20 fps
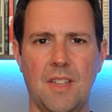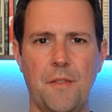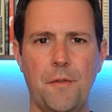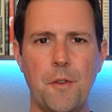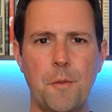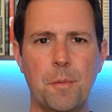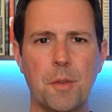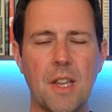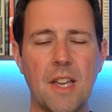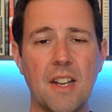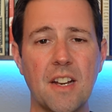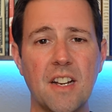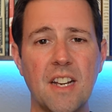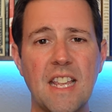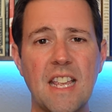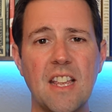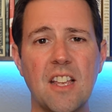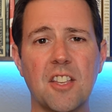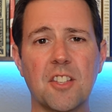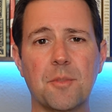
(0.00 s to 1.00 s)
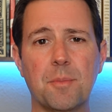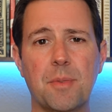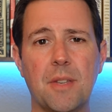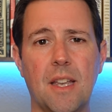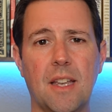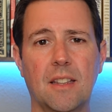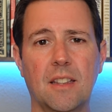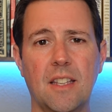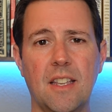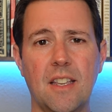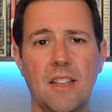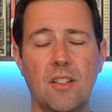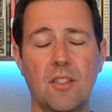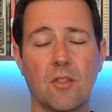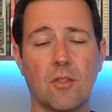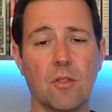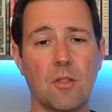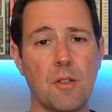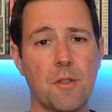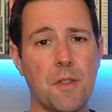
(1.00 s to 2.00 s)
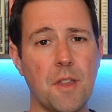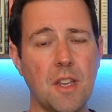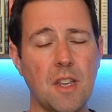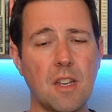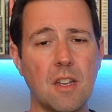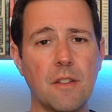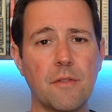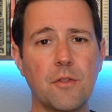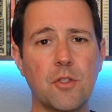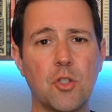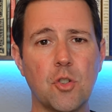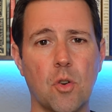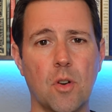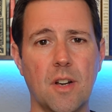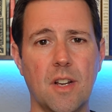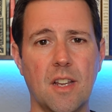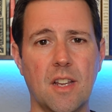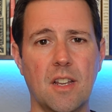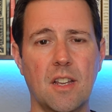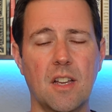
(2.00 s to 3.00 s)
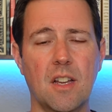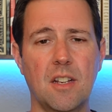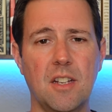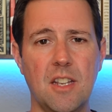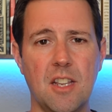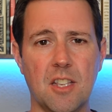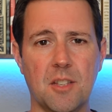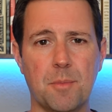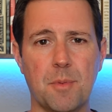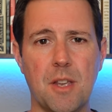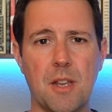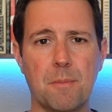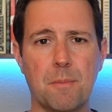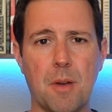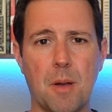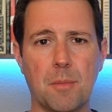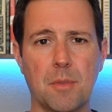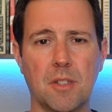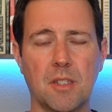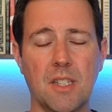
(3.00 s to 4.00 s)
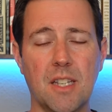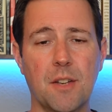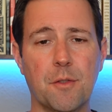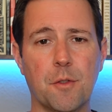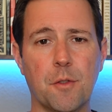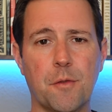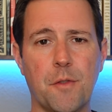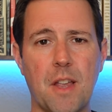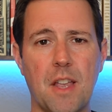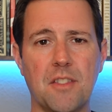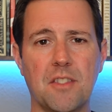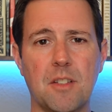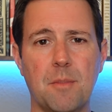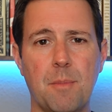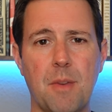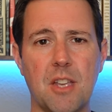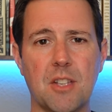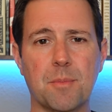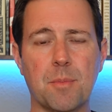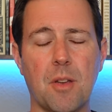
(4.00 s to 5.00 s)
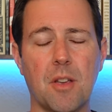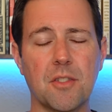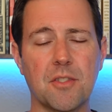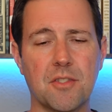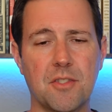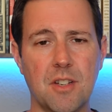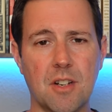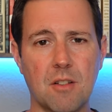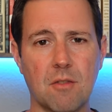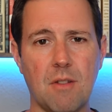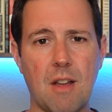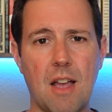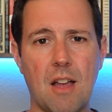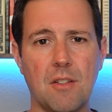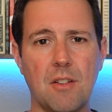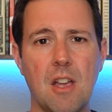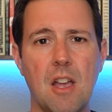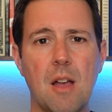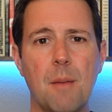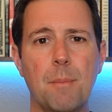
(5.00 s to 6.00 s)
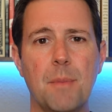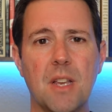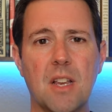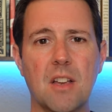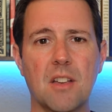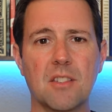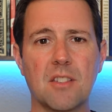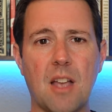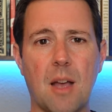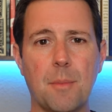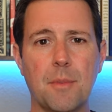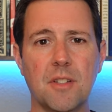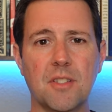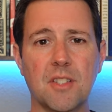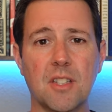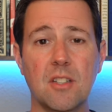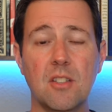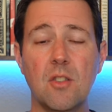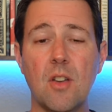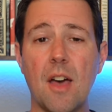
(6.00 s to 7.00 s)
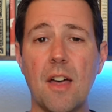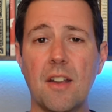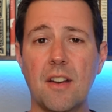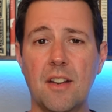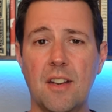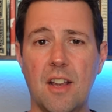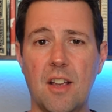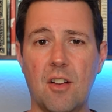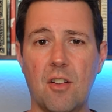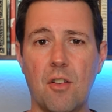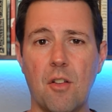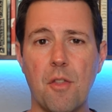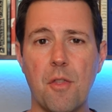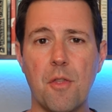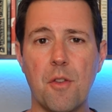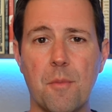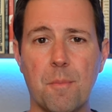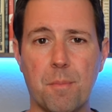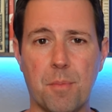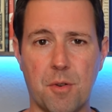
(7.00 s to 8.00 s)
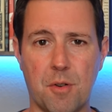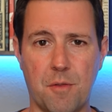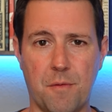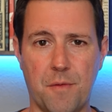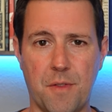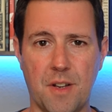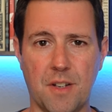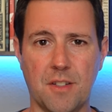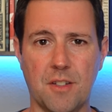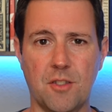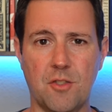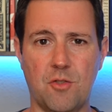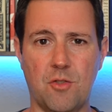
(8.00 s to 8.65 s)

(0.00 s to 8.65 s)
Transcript: If you play in an ESPN league or are thinking of joining an ESPN public league for fantasy baseball, stick around because I'm going to tell you how to nail the perfect